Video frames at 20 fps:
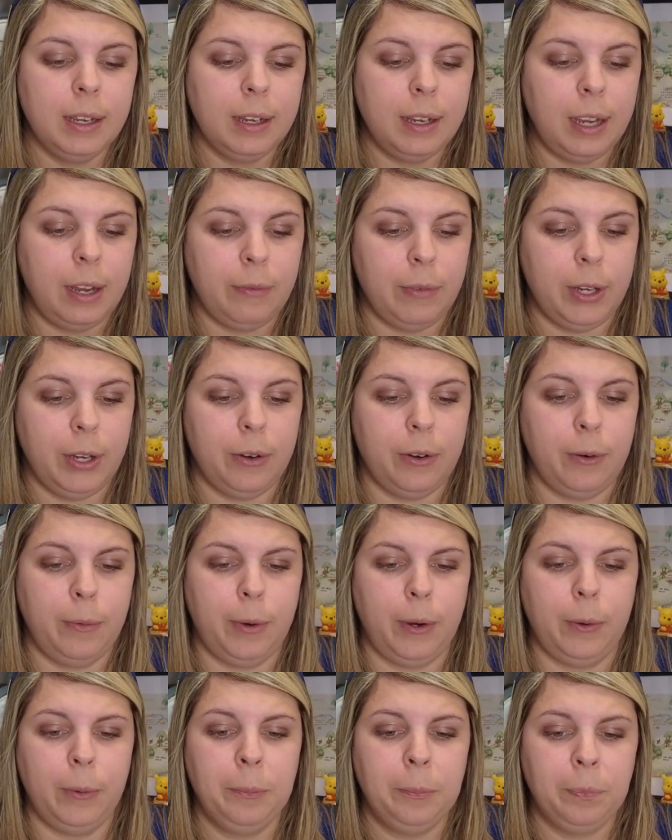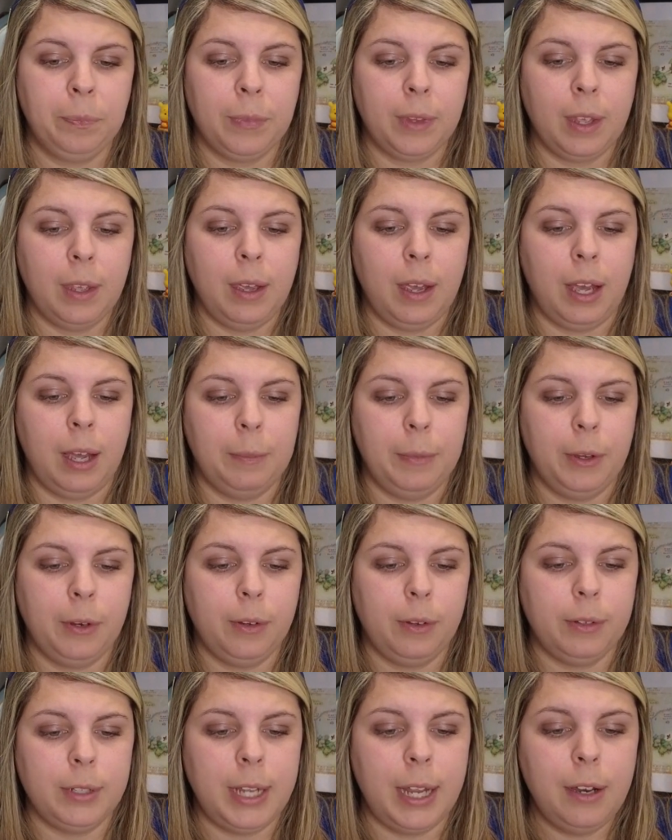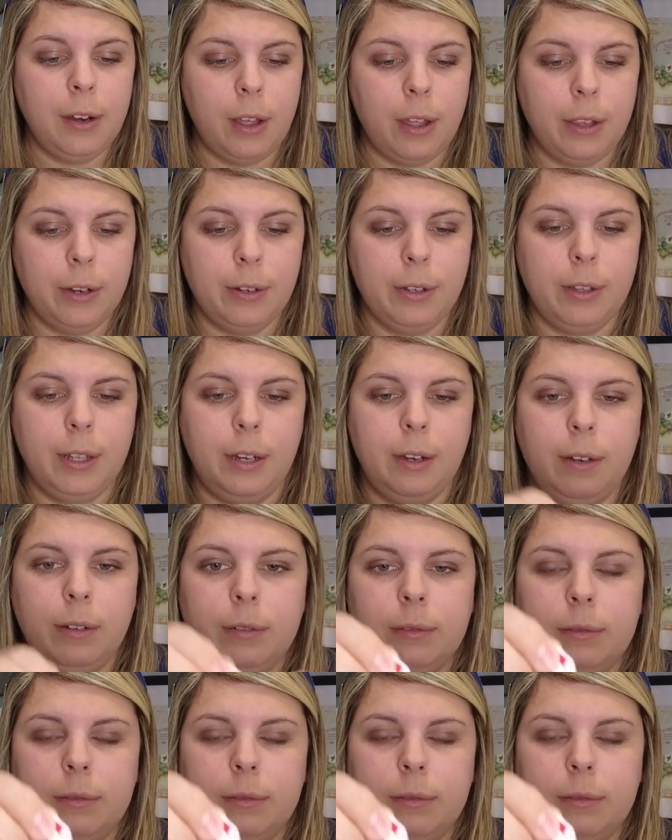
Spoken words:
every year in a row. They're $10. They're